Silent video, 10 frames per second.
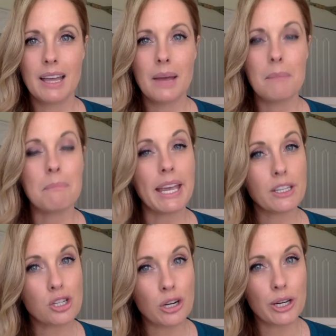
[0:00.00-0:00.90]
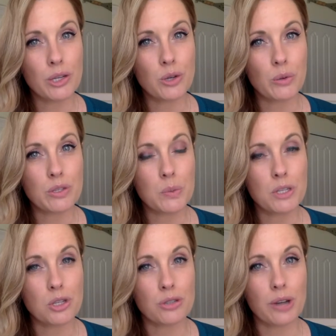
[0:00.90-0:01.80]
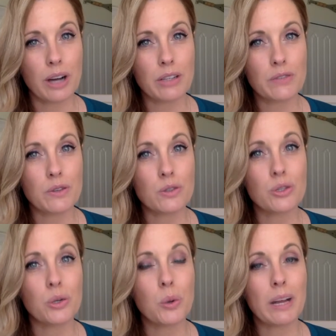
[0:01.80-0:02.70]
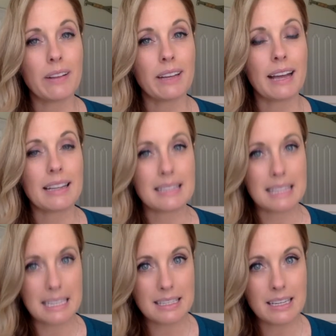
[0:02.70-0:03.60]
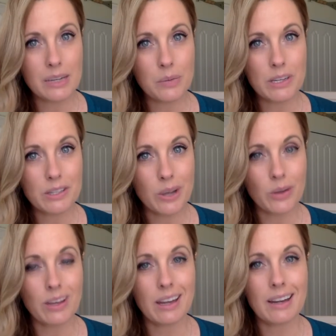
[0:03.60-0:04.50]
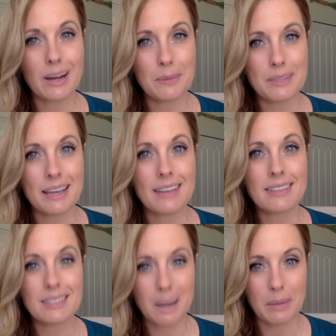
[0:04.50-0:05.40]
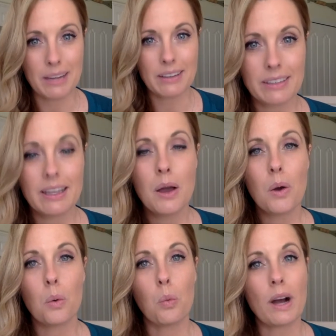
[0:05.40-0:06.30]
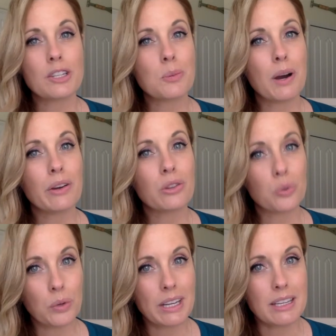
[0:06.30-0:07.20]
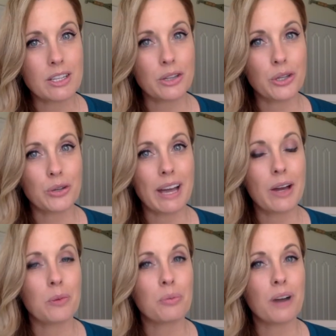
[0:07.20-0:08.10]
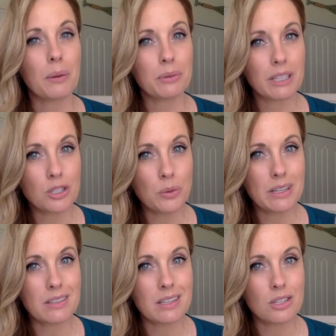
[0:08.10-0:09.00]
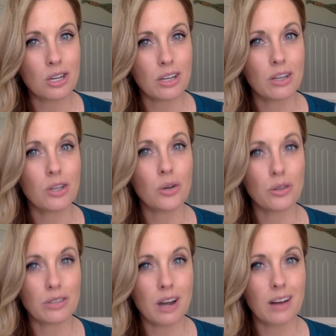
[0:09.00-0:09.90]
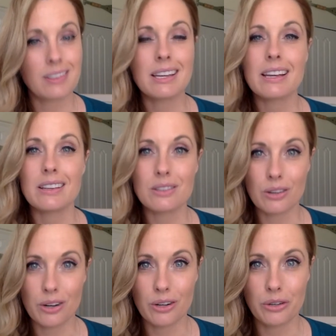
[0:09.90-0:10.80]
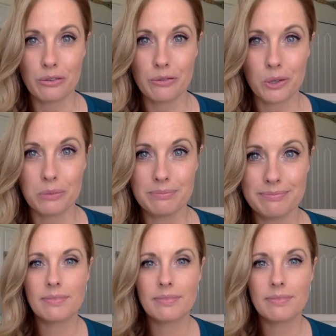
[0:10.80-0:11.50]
Make sure you don't switch your dog's food too quickly, as this can result in an upset stomach. Watch part three to learn how to properly transition your dog to his or her new food.